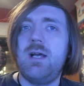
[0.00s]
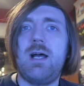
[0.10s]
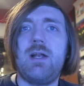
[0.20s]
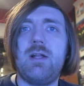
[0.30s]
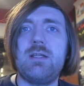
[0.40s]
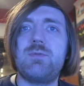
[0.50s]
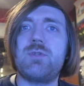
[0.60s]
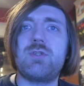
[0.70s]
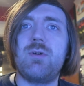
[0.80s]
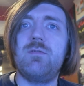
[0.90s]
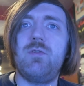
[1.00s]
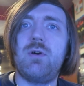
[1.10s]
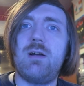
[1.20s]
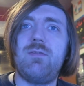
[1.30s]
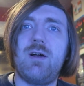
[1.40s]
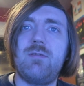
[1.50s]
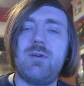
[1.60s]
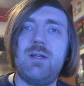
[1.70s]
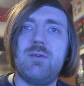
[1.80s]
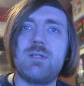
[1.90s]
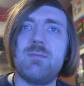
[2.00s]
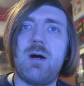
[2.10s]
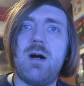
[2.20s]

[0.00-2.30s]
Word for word: And uh, this was a strong 4 out of 5, really awesome